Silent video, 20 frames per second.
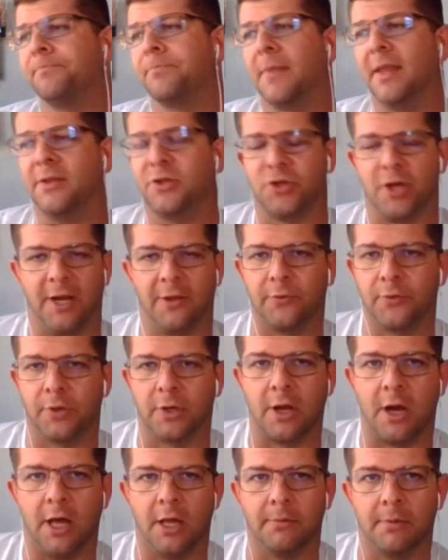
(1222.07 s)
And transferred to
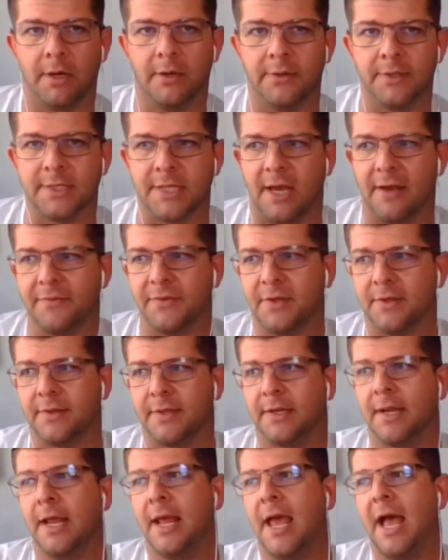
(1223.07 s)
Colorado this offseason.
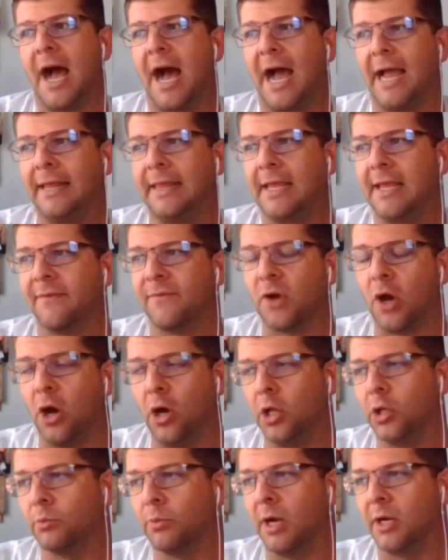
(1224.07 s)
I think if
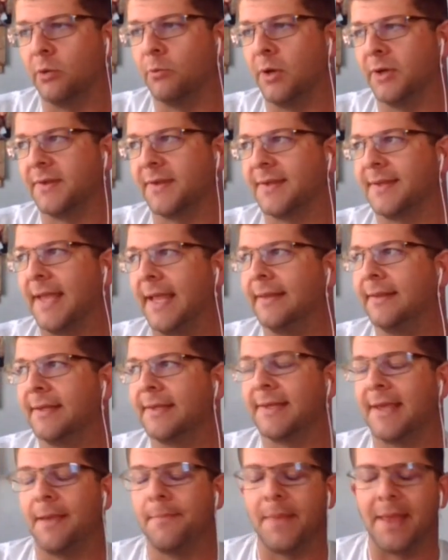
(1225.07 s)
Colorado wants to stay in this
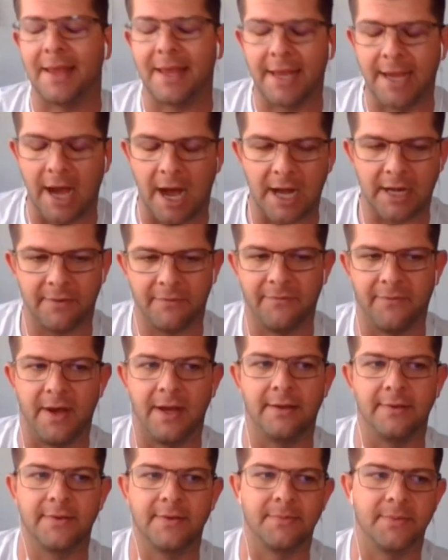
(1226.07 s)
game, they got to
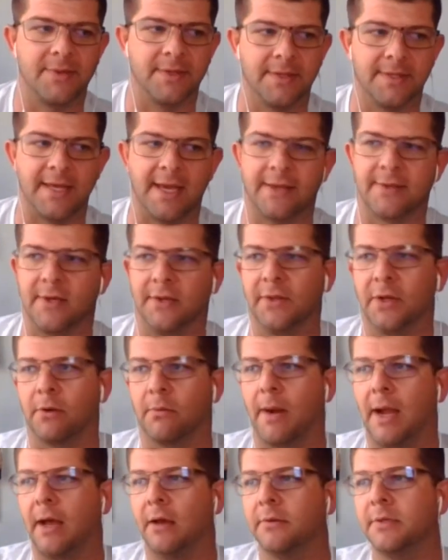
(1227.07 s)
find some success on the
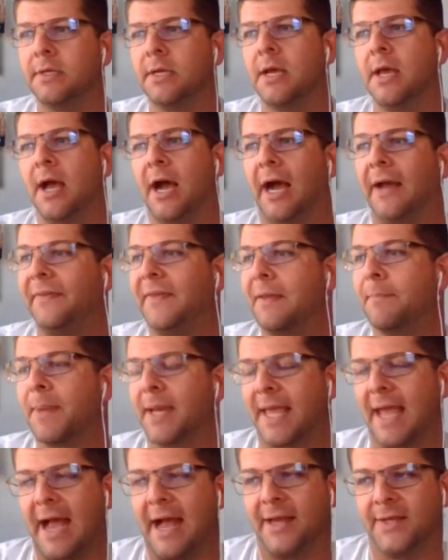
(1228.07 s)
ground. I think
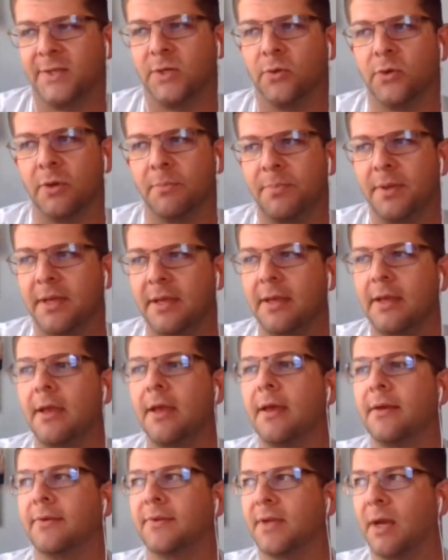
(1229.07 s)
McCaskill could
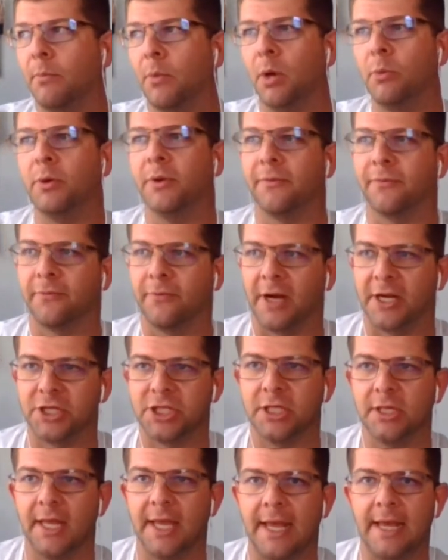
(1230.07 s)
be someone with
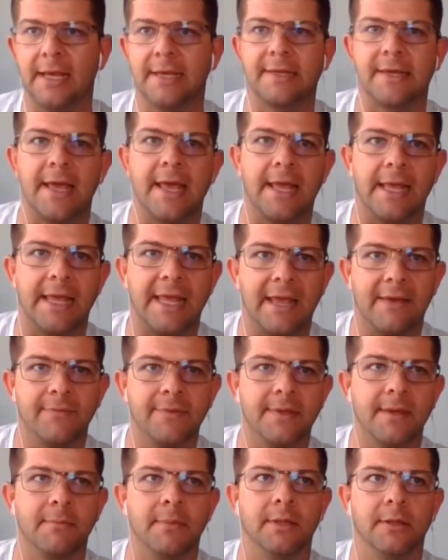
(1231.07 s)
fresh legs and gives
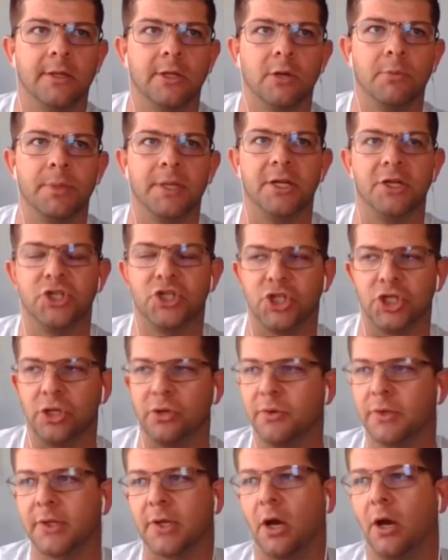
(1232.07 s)
them a little bit of
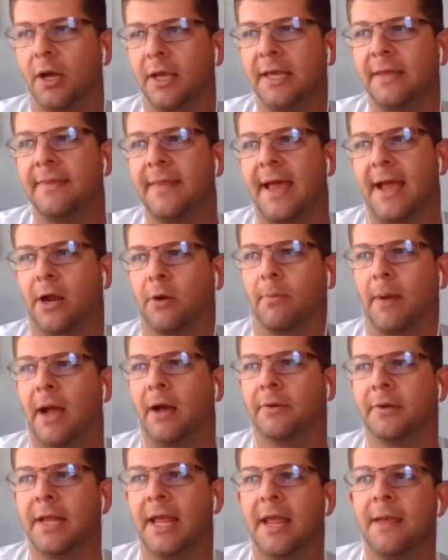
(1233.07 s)
juice in that
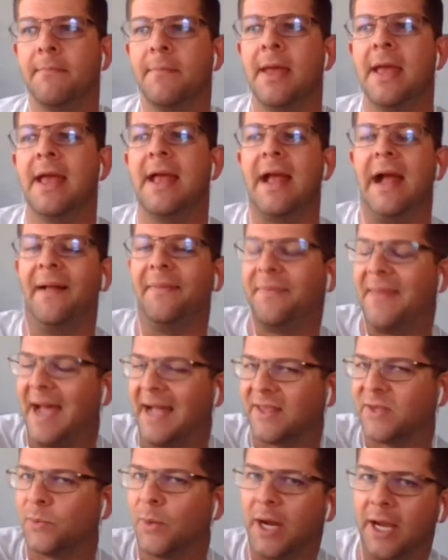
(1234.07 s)
ground game. And
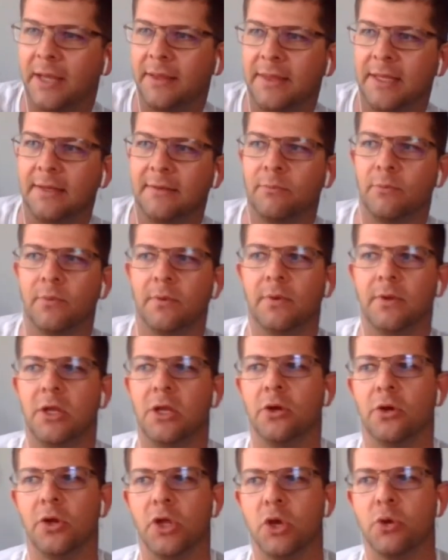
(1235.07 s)
that's why I think
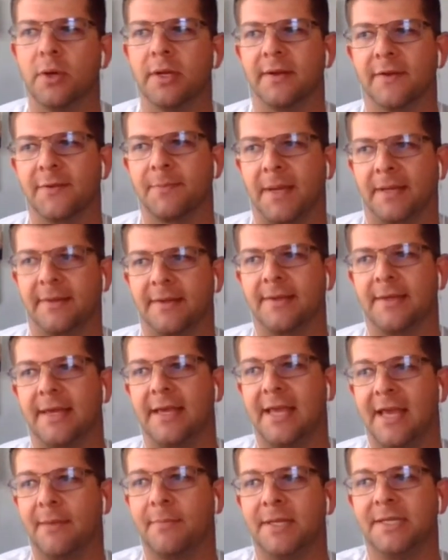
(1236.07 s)
you could expect to see
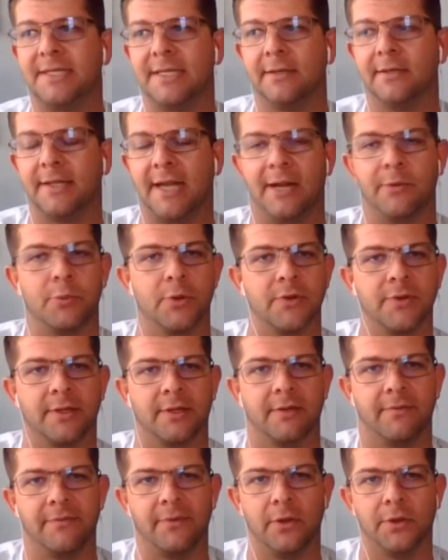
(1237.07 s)
him and Dylan Edwards on
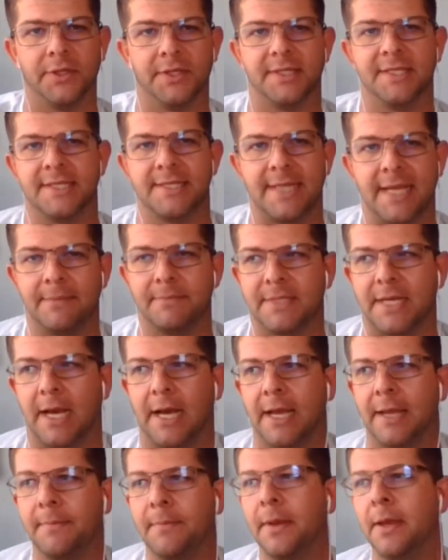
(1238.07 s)
the field at the same
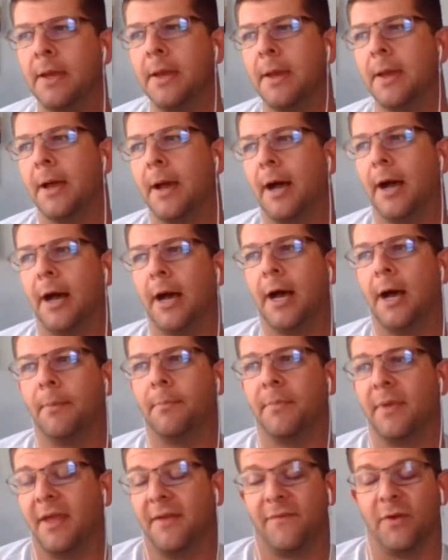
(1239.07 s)
time.
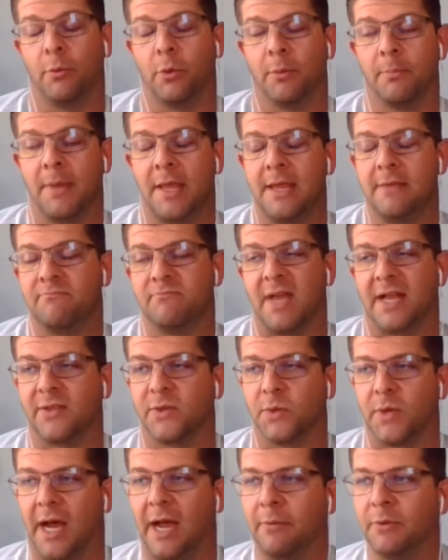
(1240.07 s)
If it were me, that's
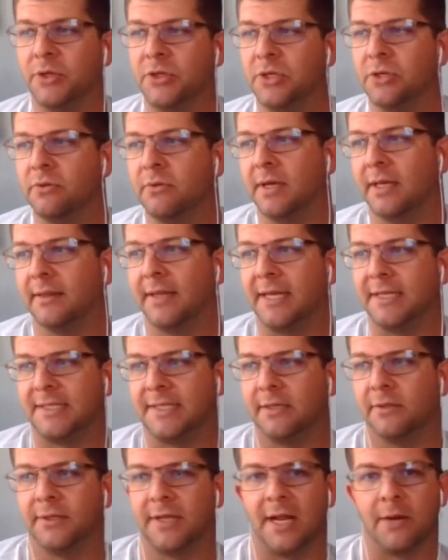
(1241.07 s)
what I would do, and let
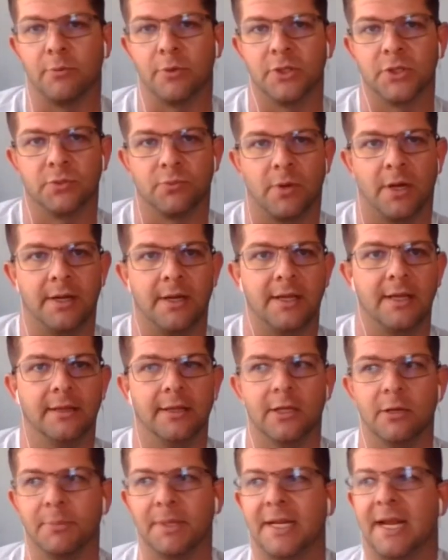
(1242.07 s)
Dylan Edwards run a
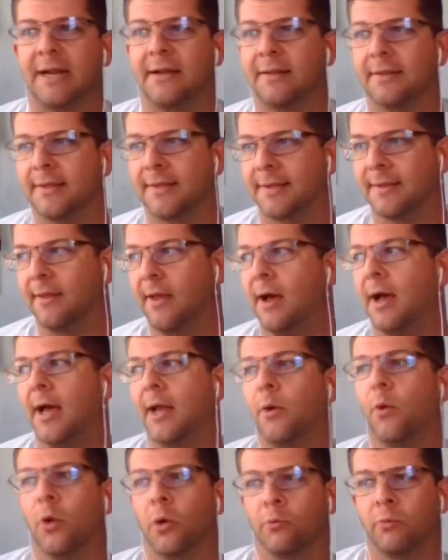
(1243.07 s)
little bit out of the slot
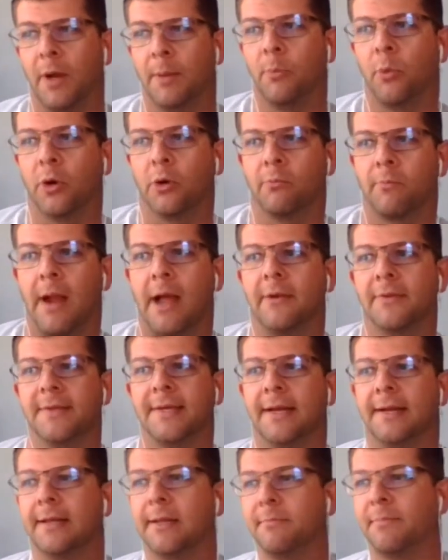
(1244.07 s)
or run more routes
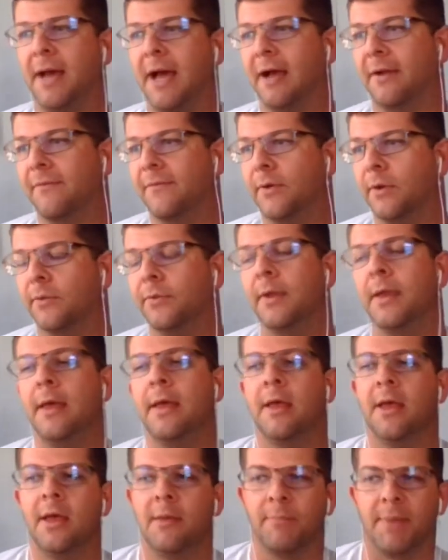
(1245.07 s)
out of the backfield.
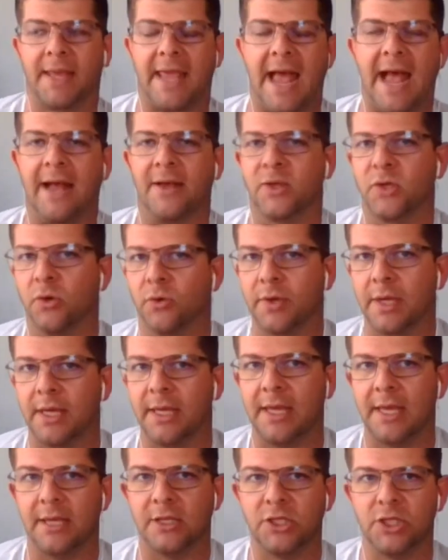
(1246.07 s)
McCaskill can
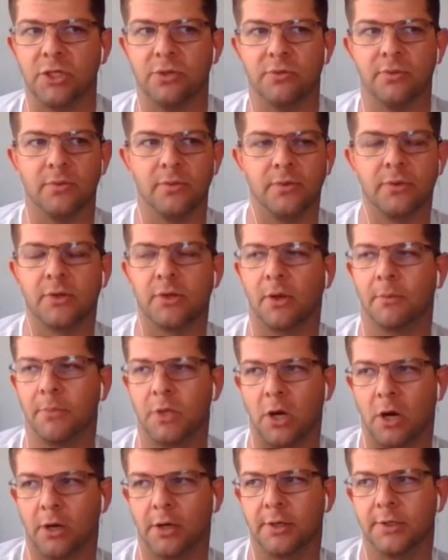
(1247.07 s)
get you some
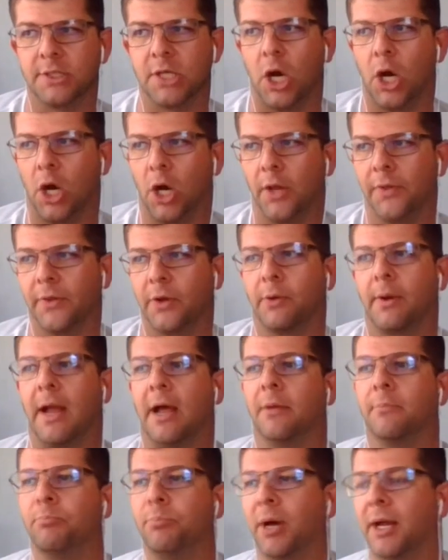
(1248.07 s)
yards on the ground,
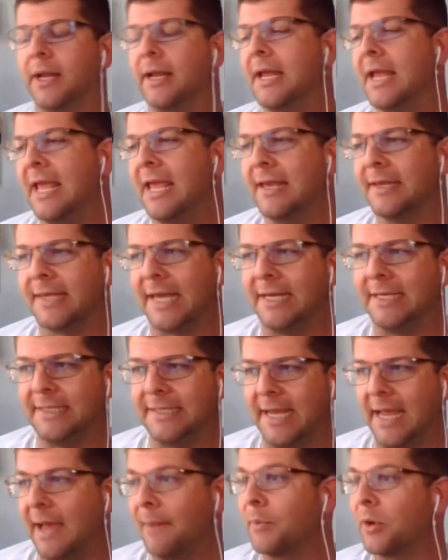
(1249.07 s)
but he is a
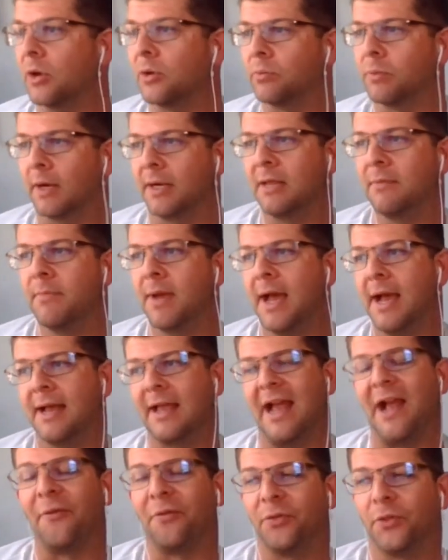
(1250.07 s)
damn good running back
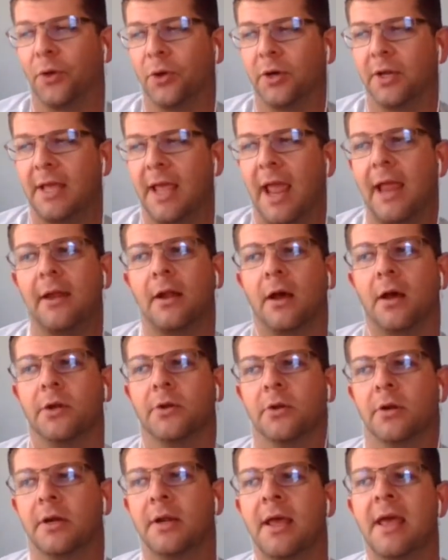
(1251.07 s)
at
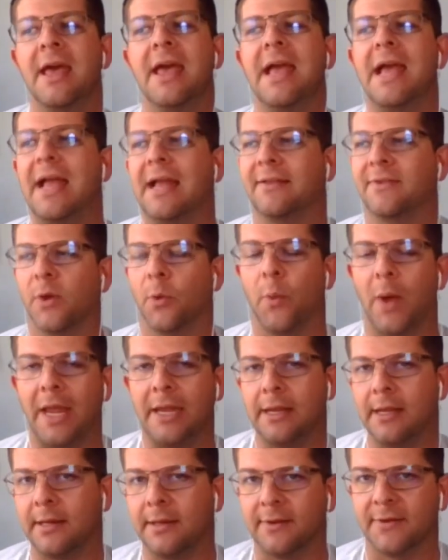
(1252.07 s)
3,800. It's a way
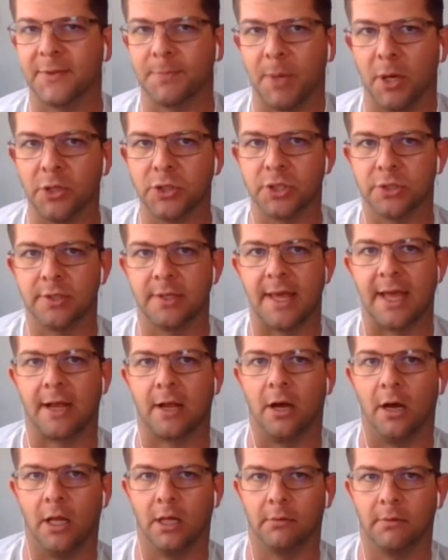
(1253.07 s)
to get exposure to that
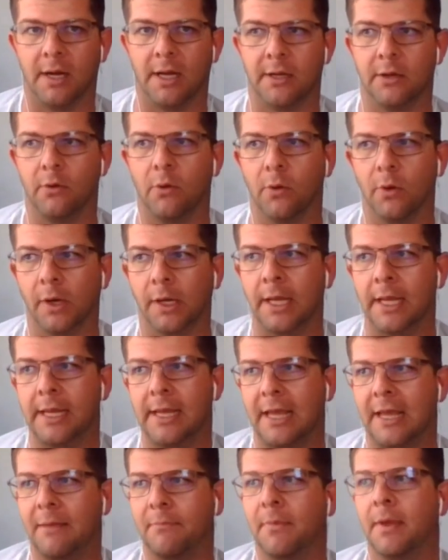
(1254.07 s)
Colorado-Oregon
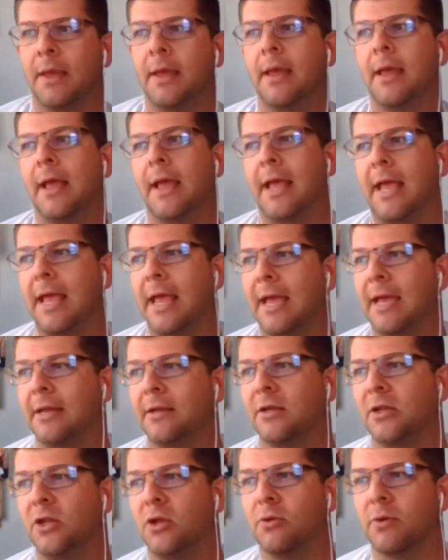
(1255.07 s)
game,
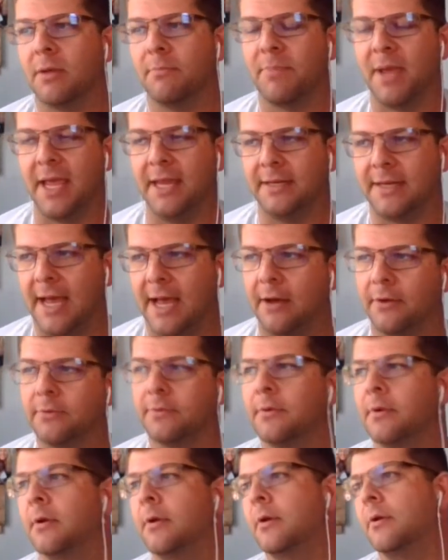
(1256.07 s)
and you can pay down.
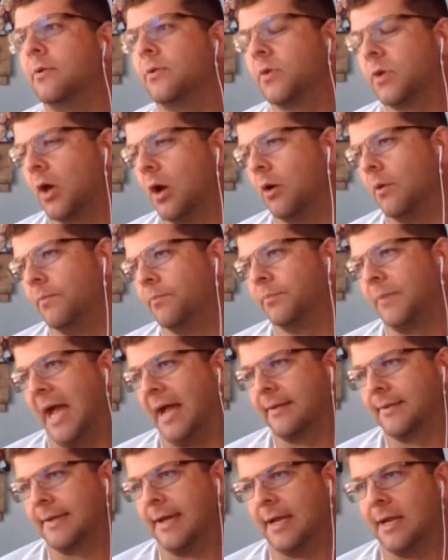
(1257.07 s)
So
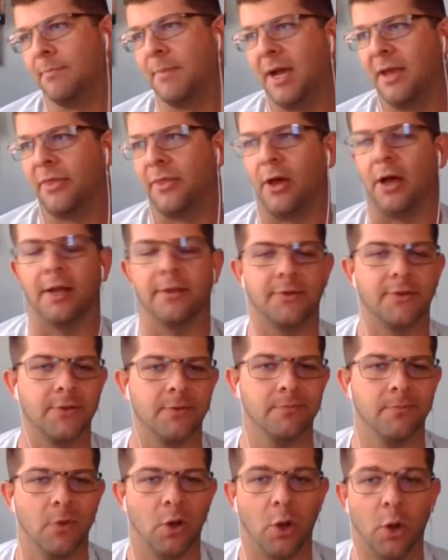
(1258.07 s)
that's kind of my
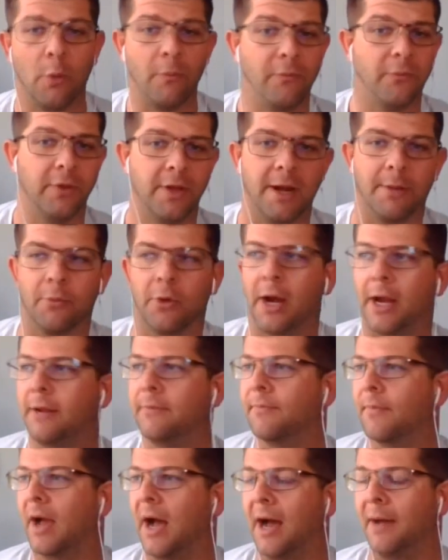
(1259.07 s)
thoughts. Hopefully I'm
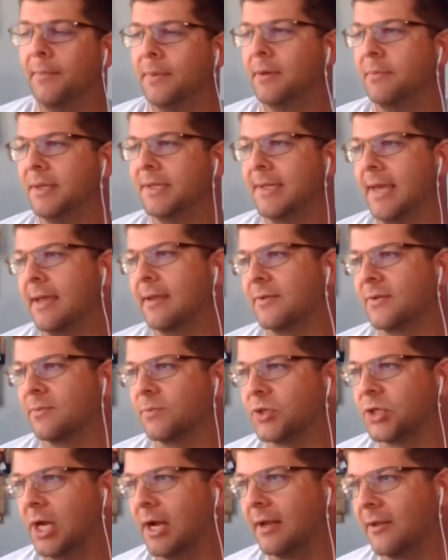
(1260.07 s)
right. I'm going to be taking some
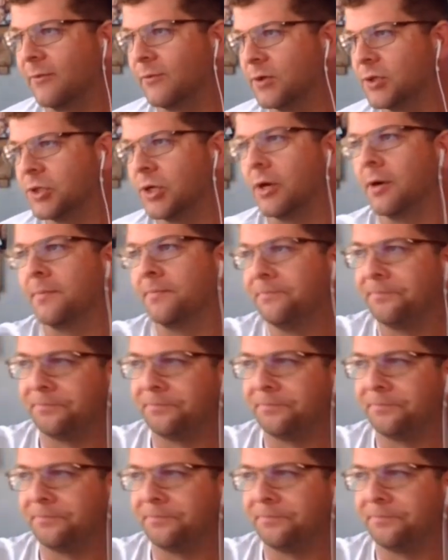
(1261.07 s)
shots for sure.